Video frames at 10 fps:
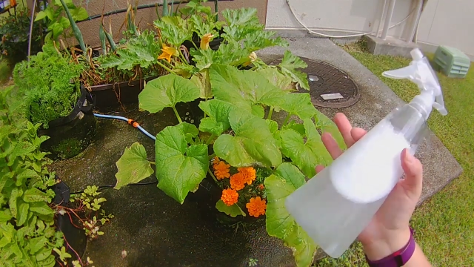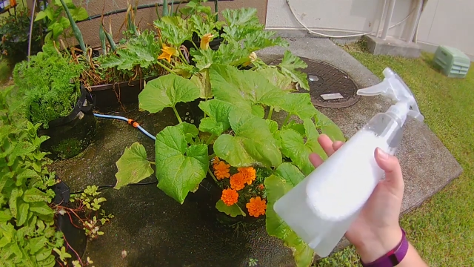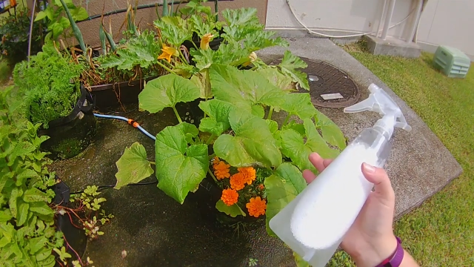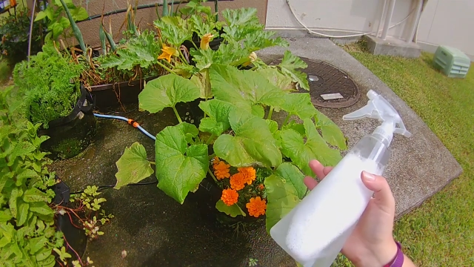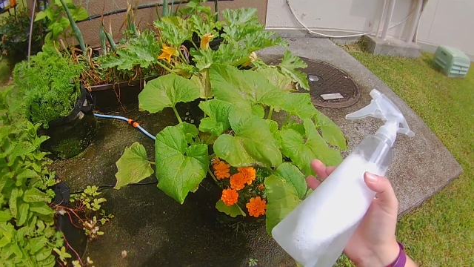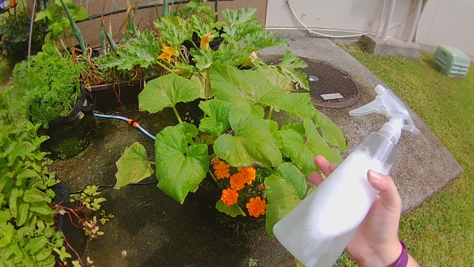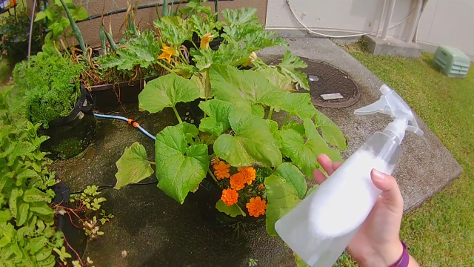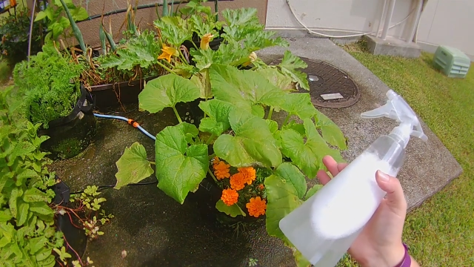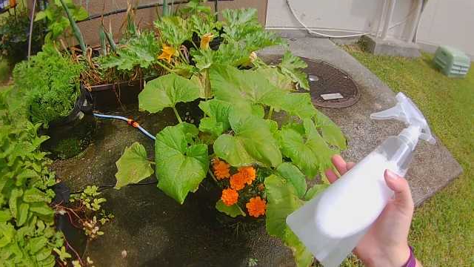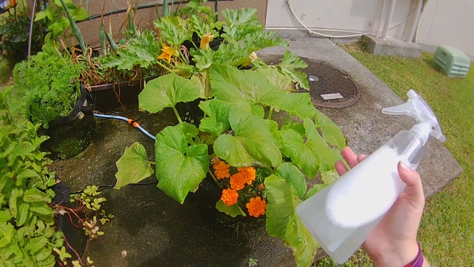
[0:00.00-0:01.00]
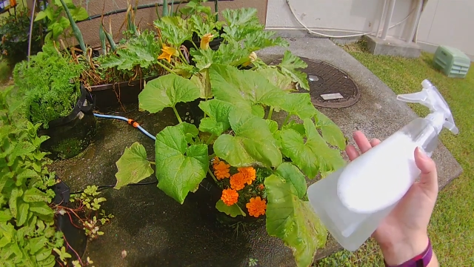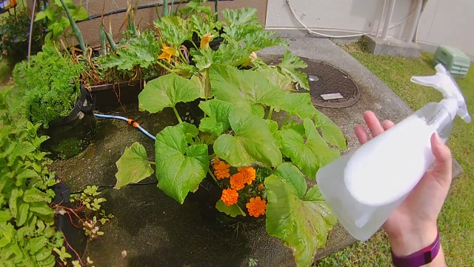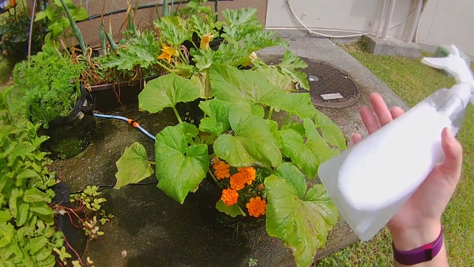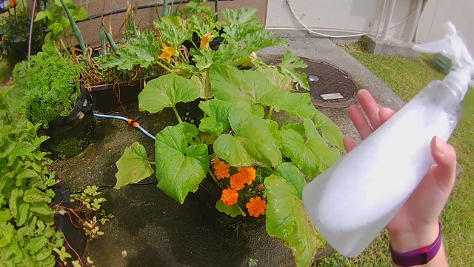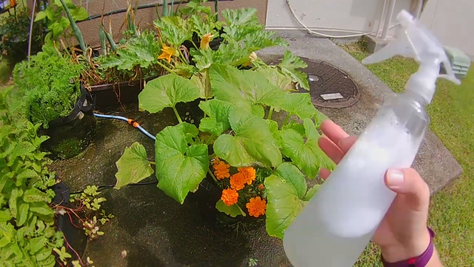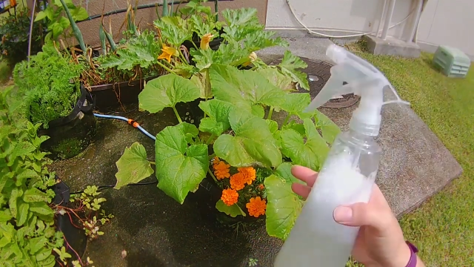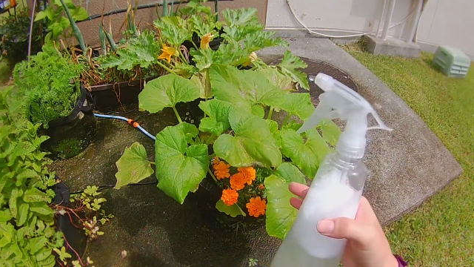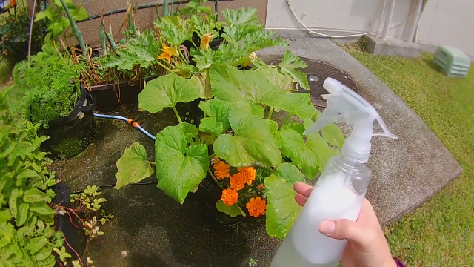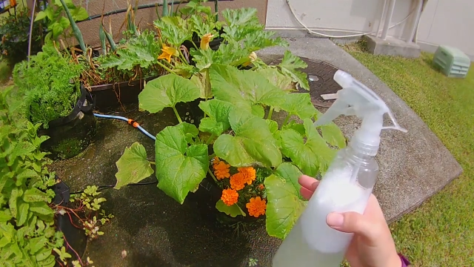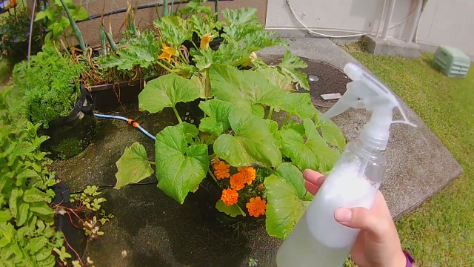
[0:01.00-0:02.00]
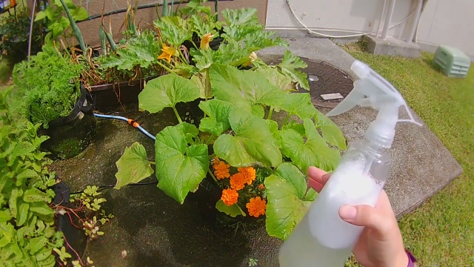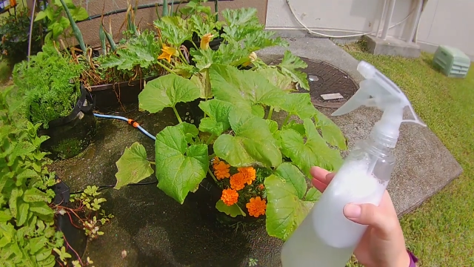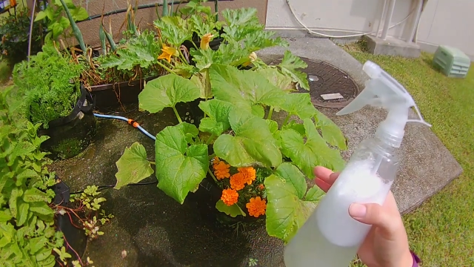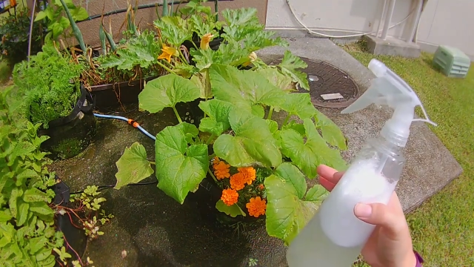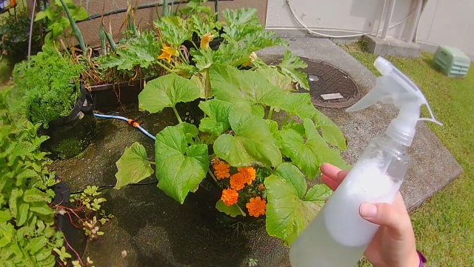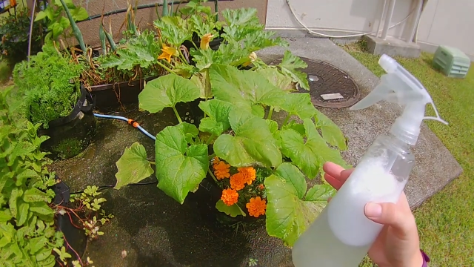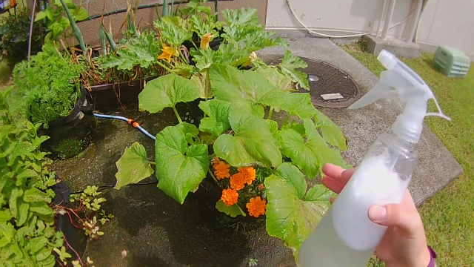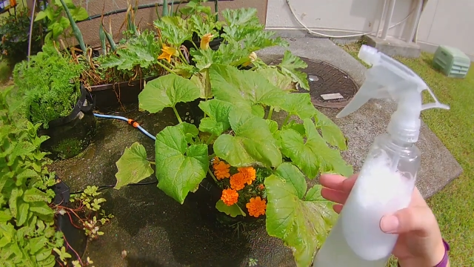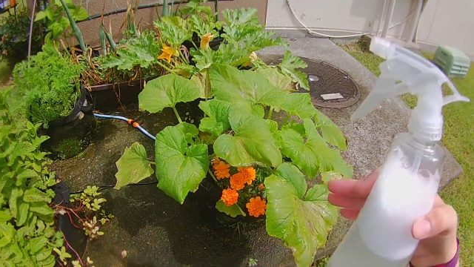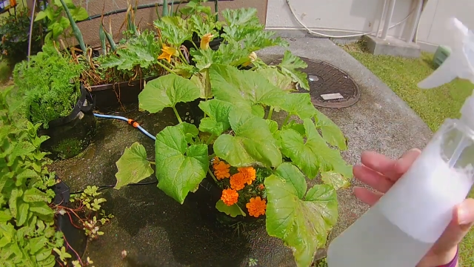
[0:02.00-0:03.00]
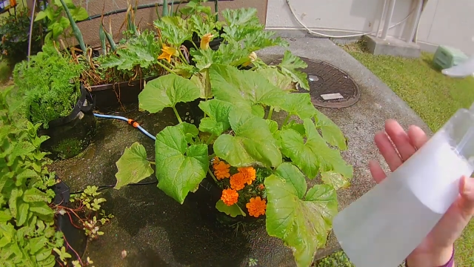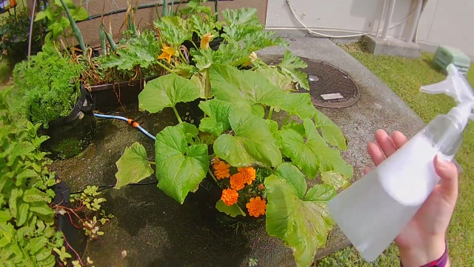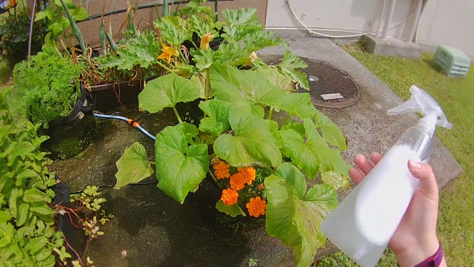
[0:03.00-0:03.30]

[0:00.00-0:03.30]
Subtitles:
(no speaker visible)